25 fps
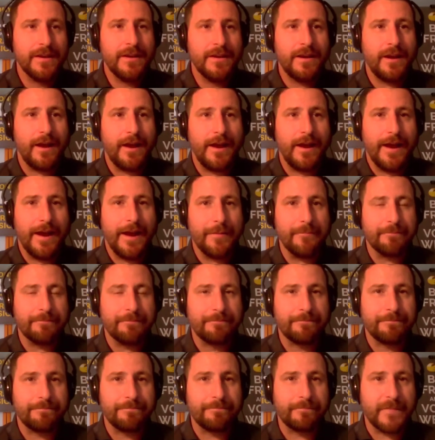
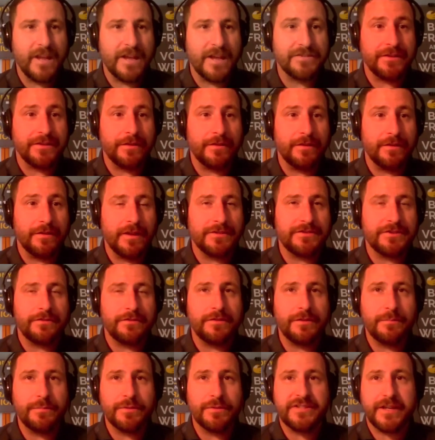as a
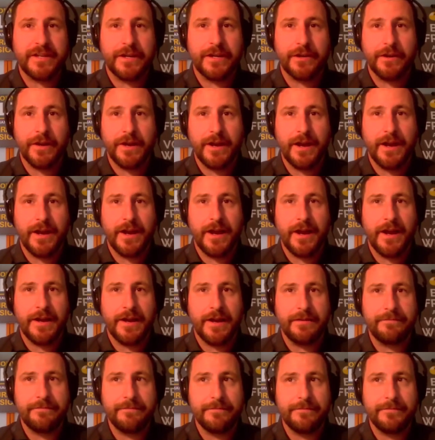libertarian,
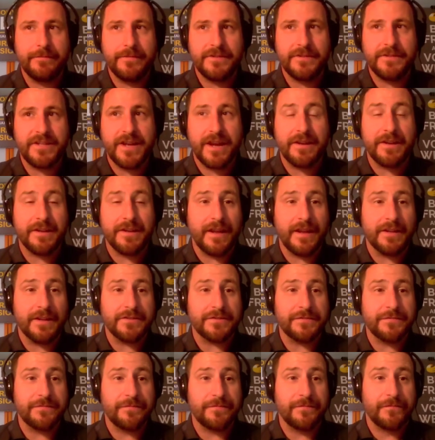I stand
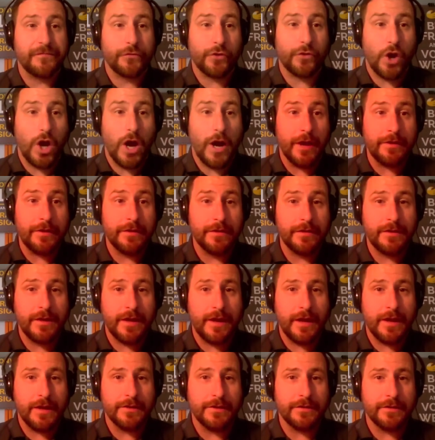against fraud
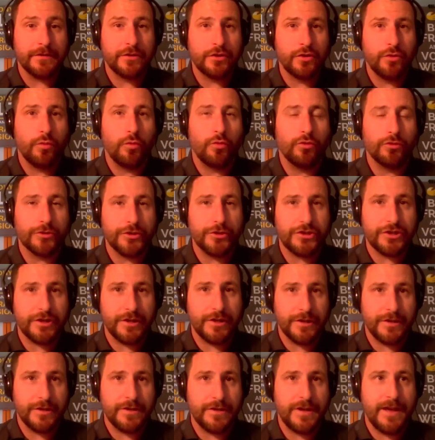and
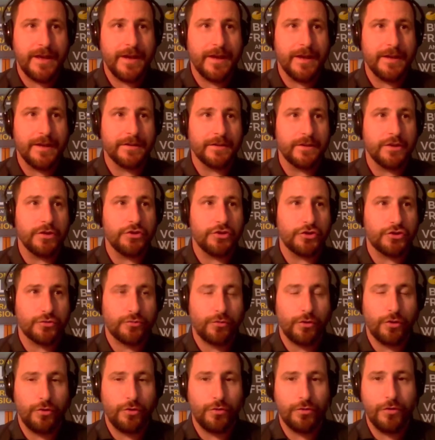coercion and
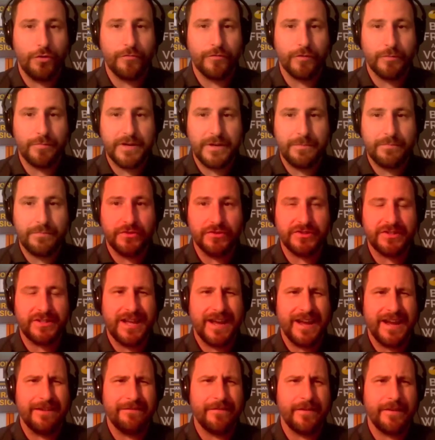control over people's
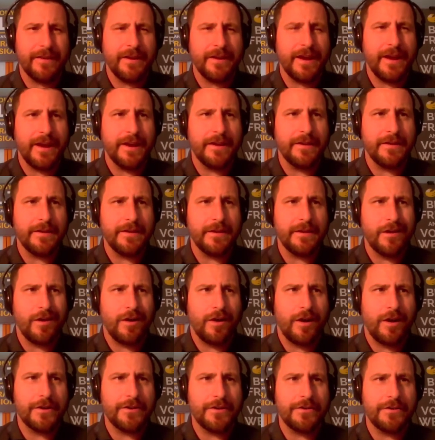life and
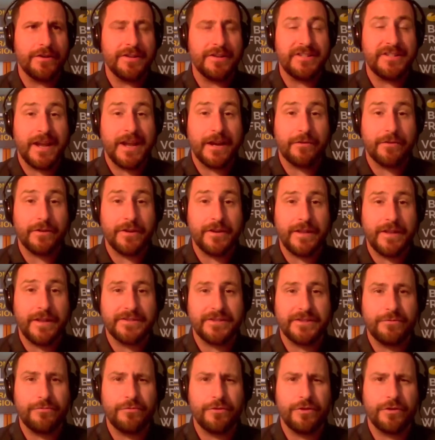honor integrity.
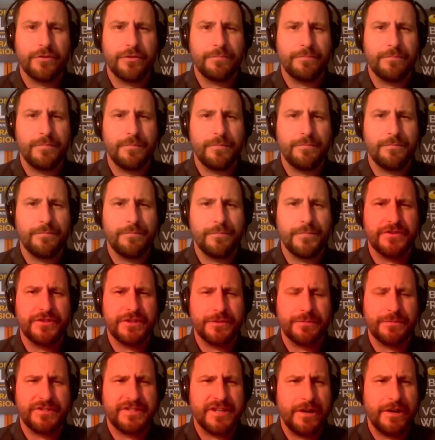That's something where
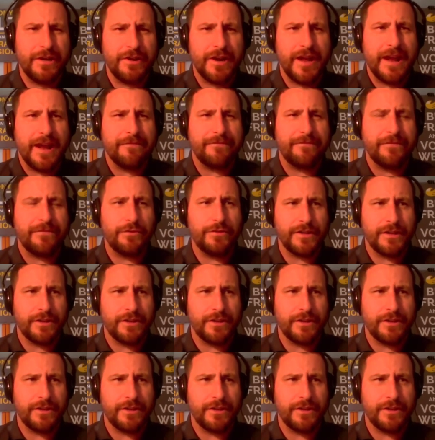Mr. Patel and I fully